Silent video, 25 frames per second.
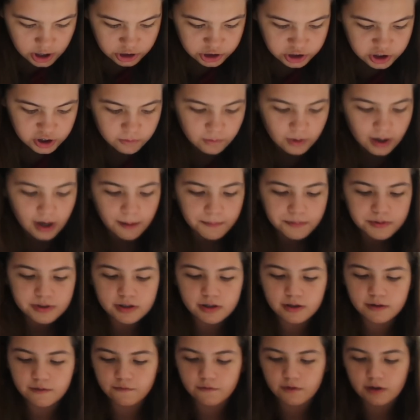she wrapped
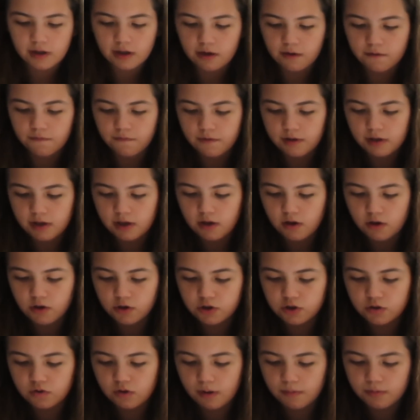for like a video,
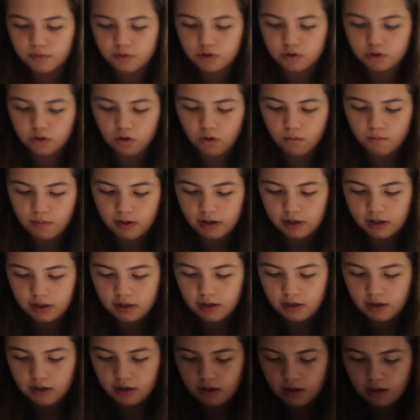she wrapped so
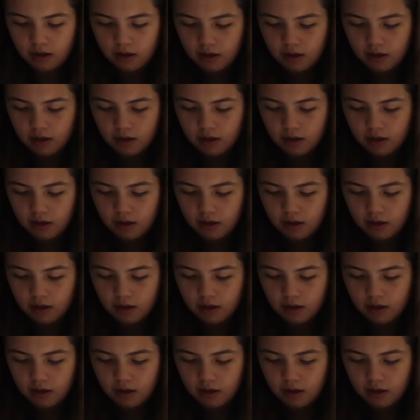many.